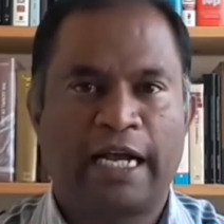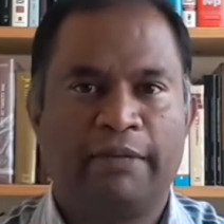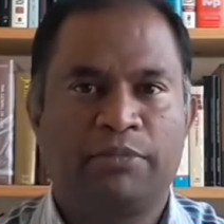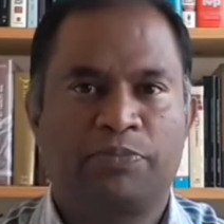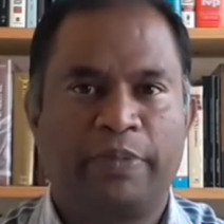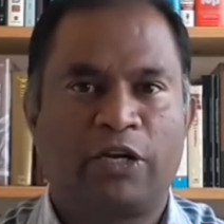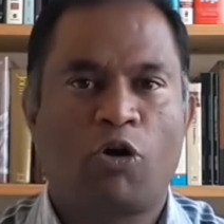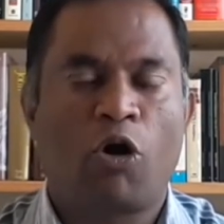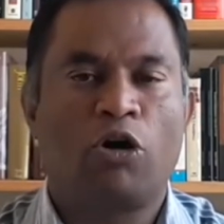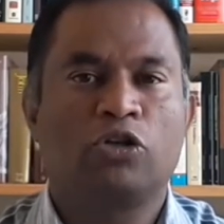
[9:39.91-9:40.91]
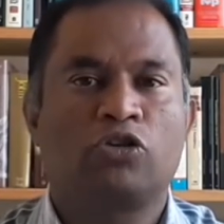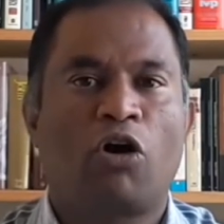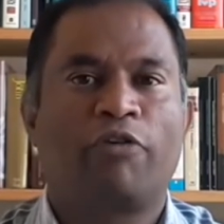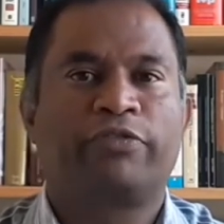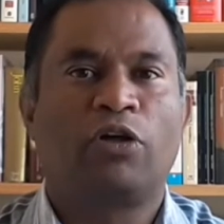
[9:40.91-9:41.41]
comes because
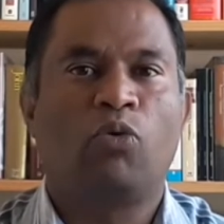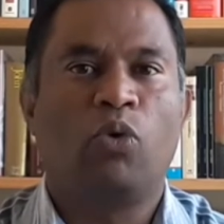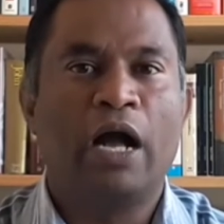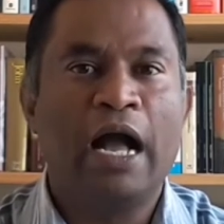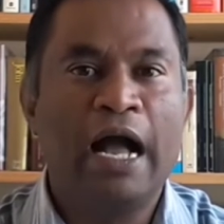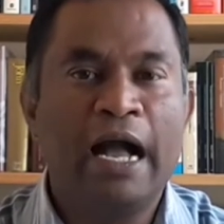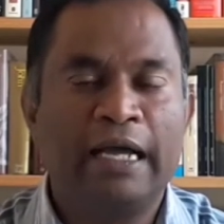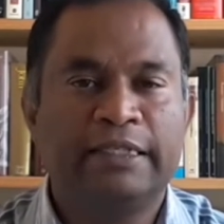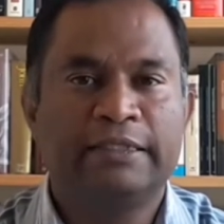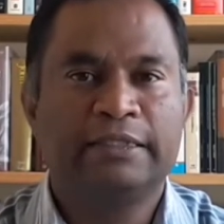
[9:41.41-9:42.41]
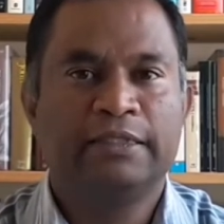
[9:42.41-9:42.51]
of the word,